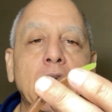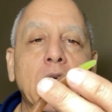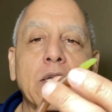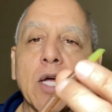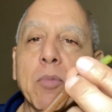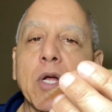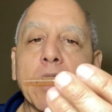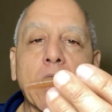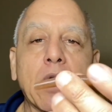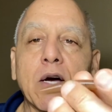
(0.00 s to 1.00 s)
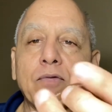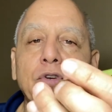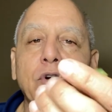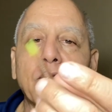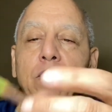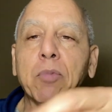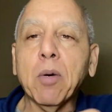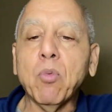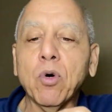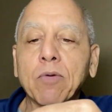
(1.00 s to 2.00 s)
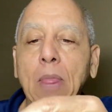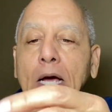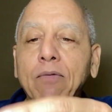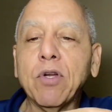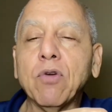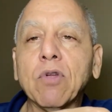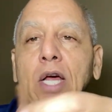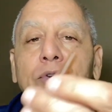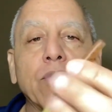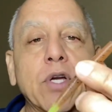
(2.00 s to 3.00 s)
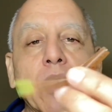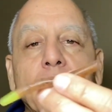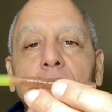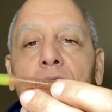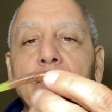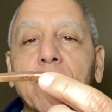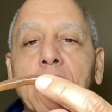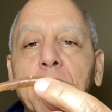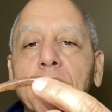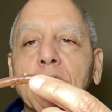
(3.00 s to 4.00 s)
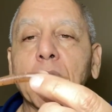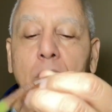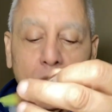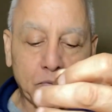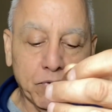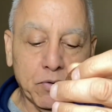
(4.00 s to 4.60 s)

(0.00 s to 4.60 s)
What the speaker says: And yeah, man, I caught fish off this bad boy. I got videos last year catching off the same setup right here.